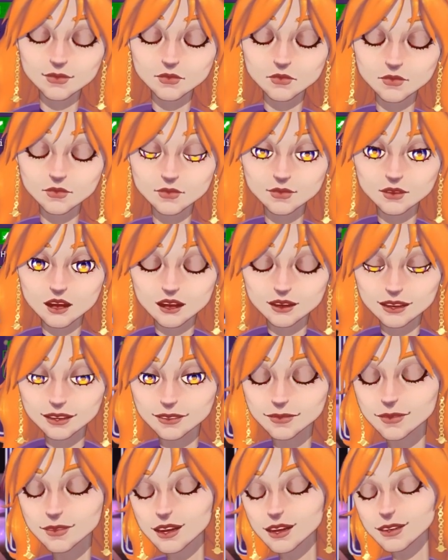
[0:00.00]
not
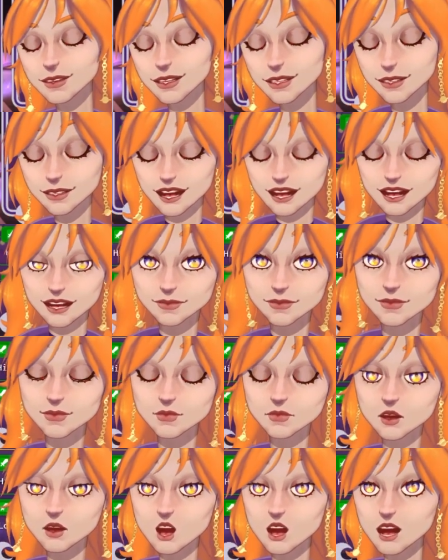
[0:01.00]
necessarily stats,
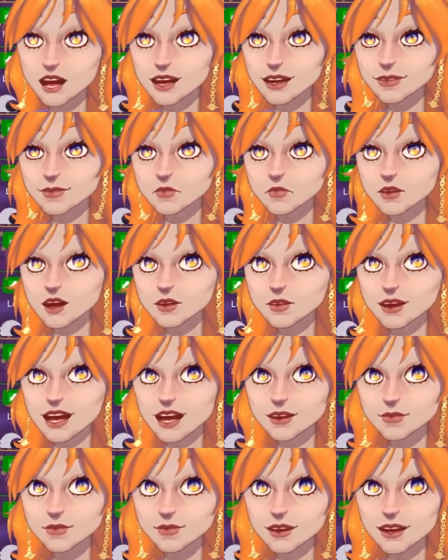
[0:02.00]
but maybe
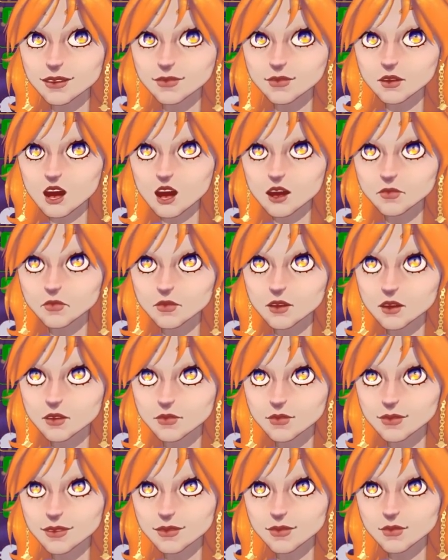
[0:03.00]
affect your
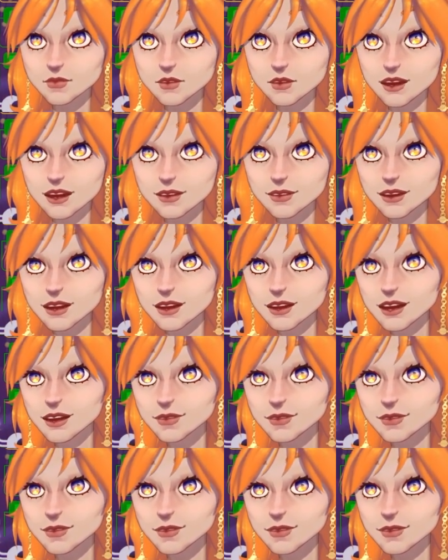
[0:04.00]
roles and storytelling.